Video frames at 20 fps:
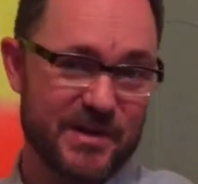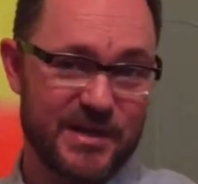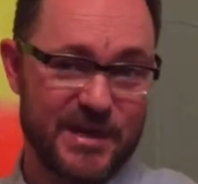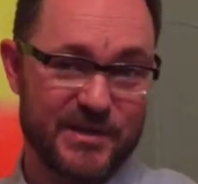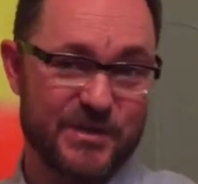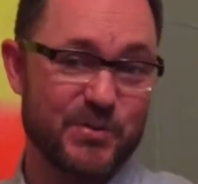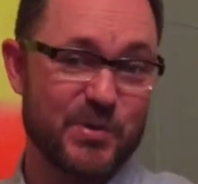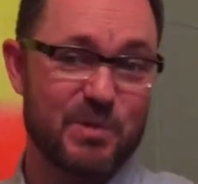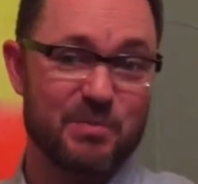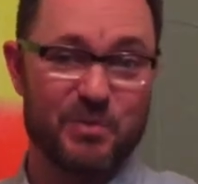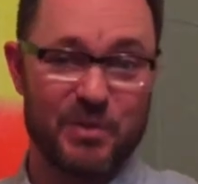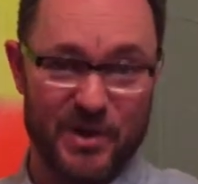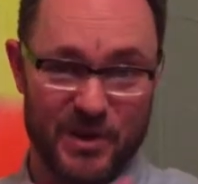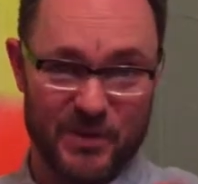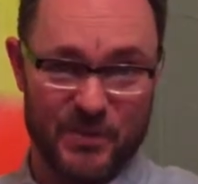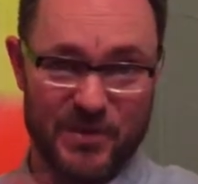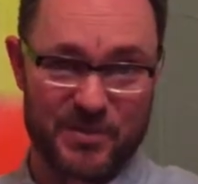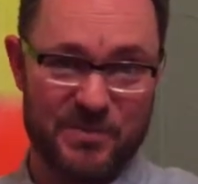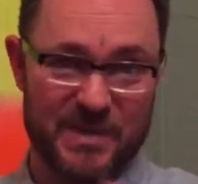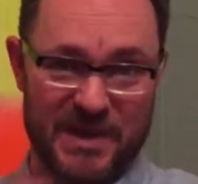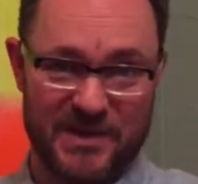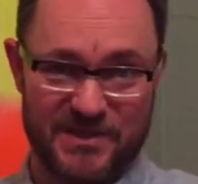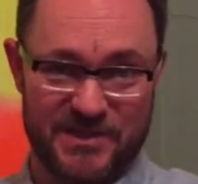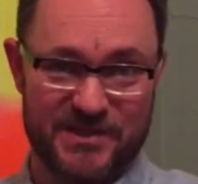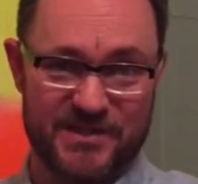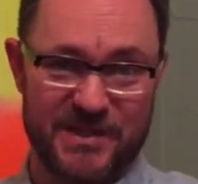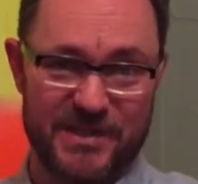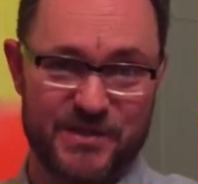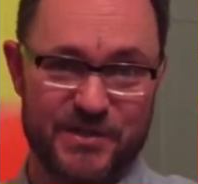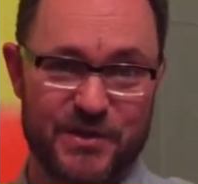into a book with
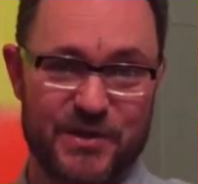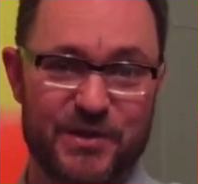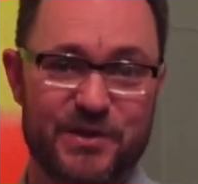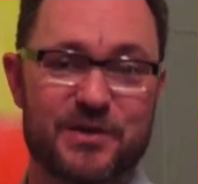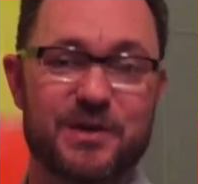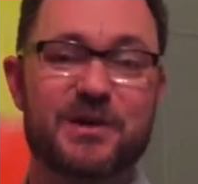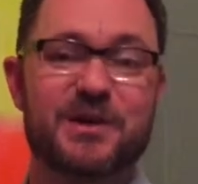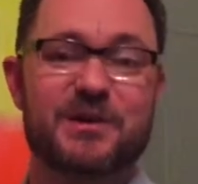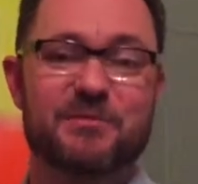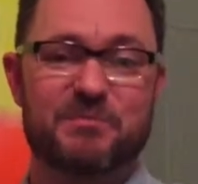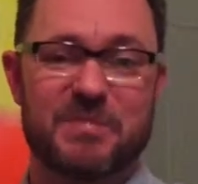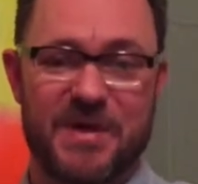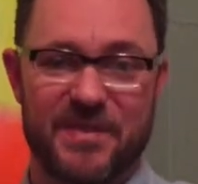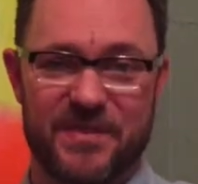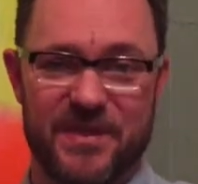pages that turn. But